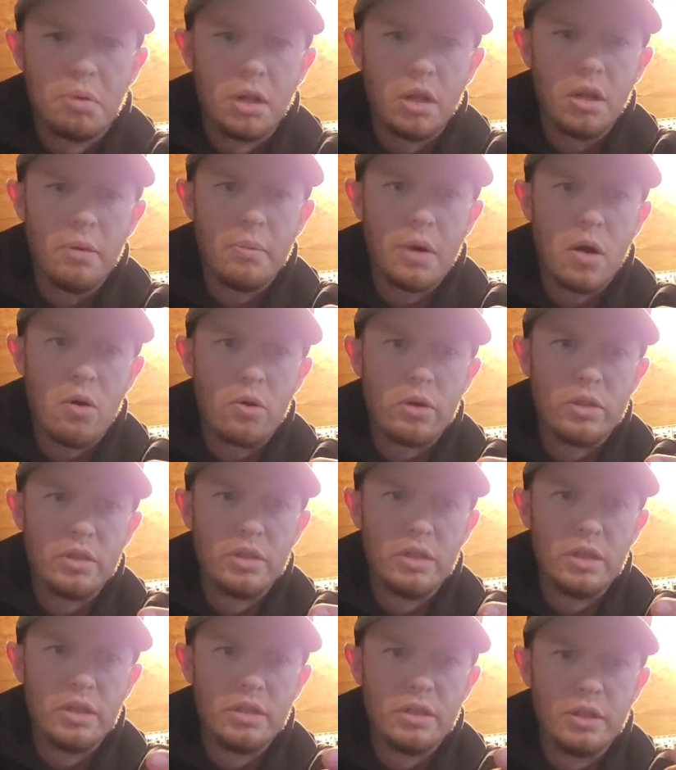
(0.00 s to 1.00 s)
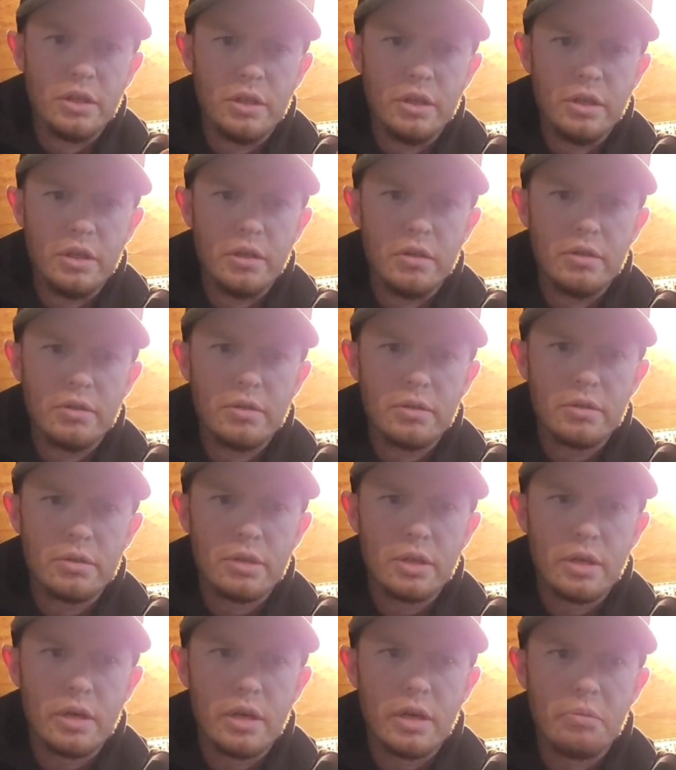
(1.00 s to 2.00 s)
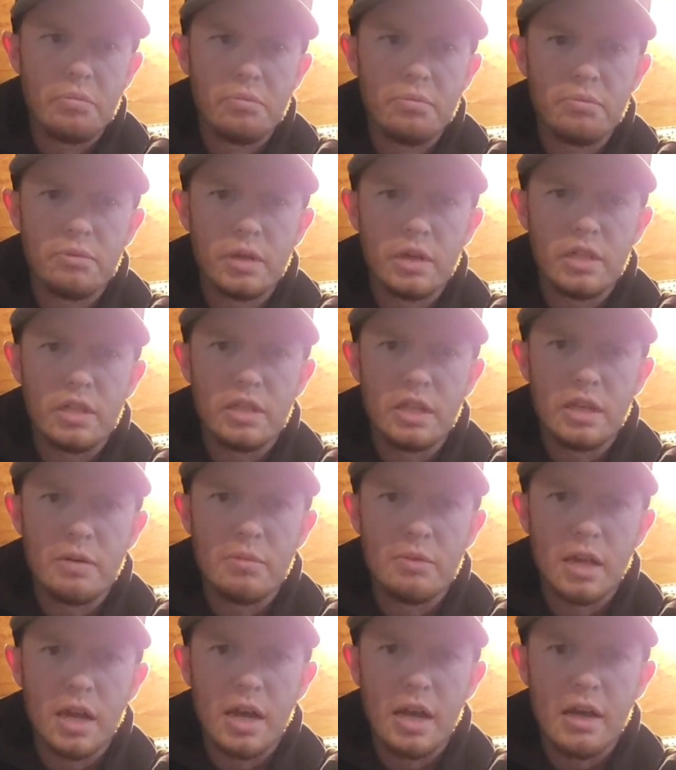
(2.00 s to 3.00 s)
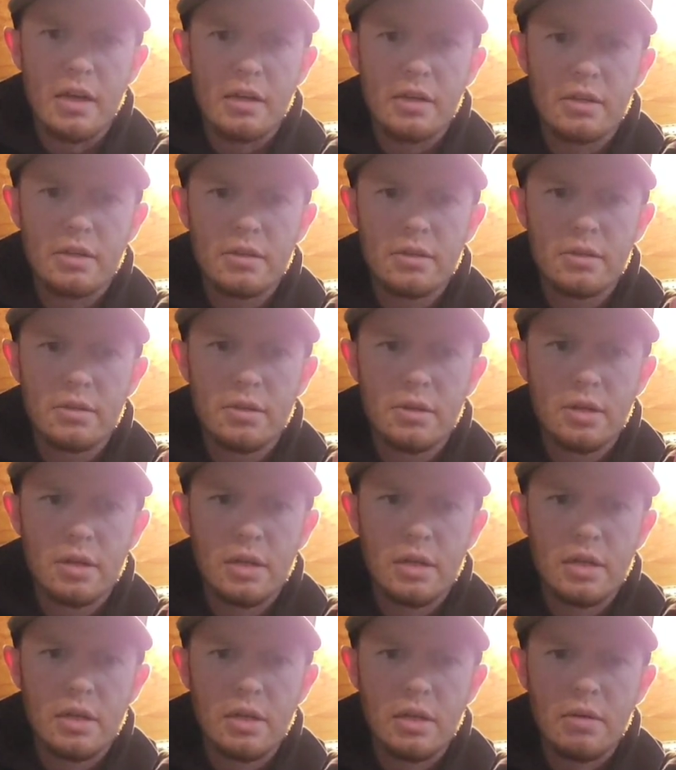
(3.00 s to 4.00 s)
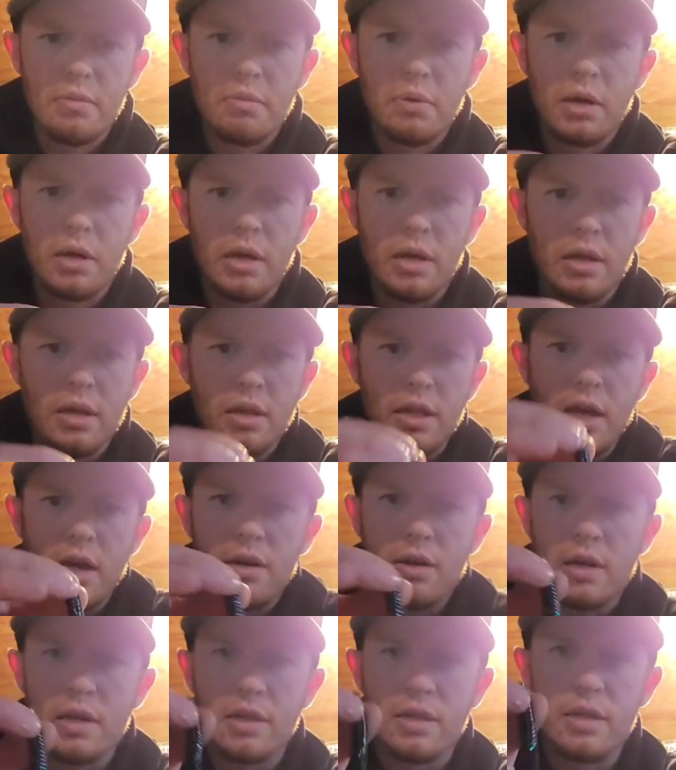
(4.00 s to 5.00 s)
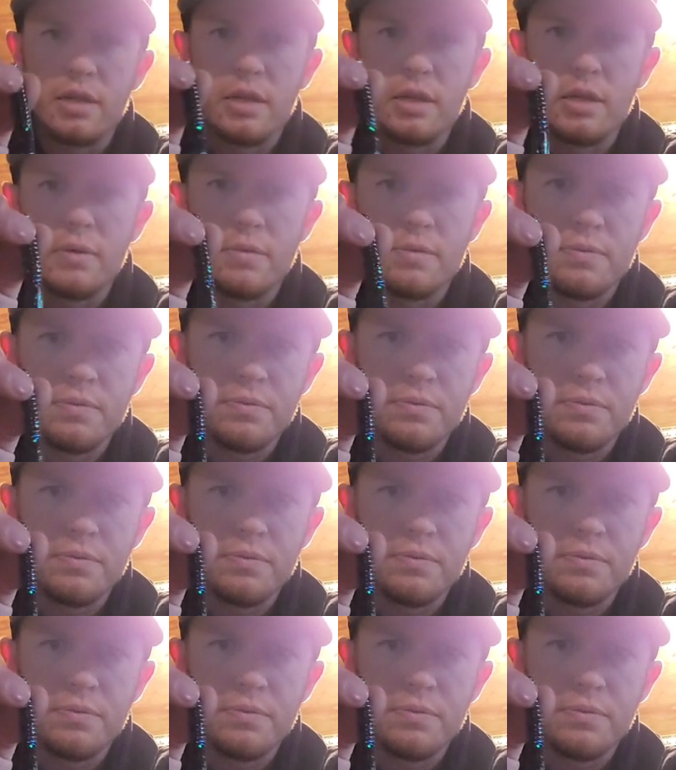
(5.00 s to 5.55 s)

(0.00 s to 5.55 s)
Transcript: Plum always does good, it seems like, but that right there,